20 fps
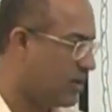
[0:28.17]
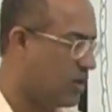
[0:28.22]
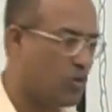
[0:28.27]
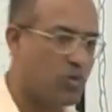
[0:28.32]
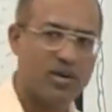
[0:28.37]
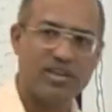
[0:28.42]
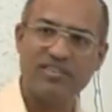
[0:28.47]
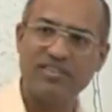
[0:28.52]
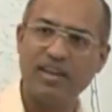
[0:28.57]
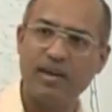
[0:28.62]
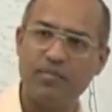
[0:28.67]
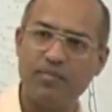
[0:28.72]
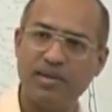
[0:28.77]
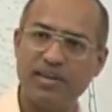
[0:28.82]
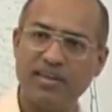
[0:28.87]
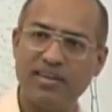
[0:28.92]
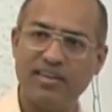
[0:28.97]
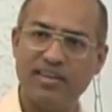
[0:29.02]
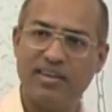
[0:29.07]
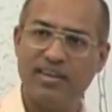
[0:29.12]
What has
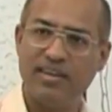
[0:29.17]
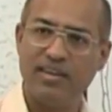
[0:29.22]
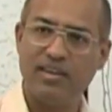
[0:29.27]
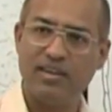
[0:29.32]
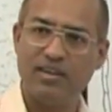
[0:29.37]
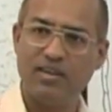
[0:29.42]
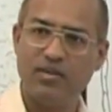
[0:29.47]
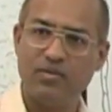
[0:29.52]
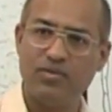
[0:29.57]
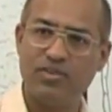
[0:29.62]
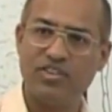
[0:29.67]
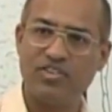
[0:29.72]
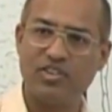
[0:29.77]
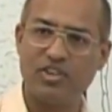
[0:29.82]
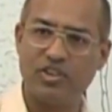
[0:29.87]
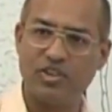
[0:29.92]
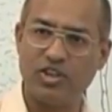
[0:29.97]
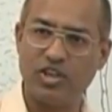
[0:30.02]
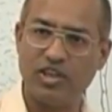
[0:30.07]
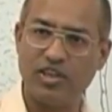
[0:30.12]
happened? First
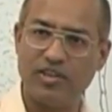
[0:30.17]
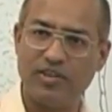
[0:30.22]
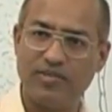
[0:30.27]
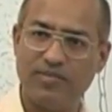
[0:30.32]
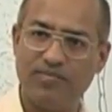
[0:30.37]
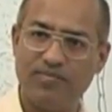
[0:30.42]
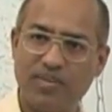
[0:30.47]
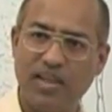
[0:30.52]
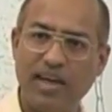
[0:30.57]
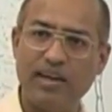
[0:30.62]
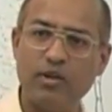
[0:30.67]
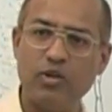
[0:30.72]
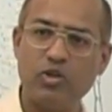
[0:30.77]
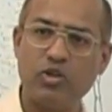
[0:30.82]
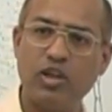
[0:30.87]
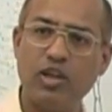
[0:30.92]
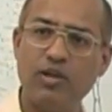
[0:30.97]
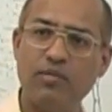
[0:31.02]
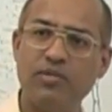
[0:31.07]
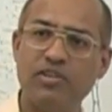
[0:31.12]
injured,
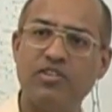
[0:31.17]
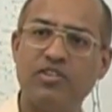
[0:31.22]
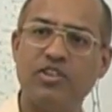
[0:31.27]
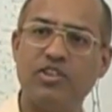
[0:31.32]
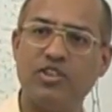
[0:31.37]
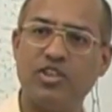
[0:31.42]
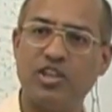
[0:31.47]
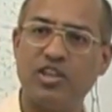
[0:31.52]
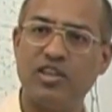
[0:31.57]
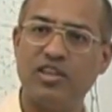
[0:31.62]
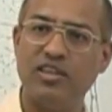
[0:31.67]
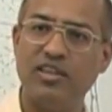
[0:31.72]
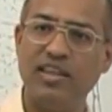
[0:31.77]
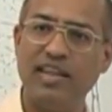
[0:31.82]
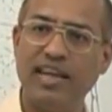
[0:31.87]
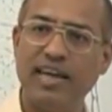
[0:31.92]
endothelium is injured.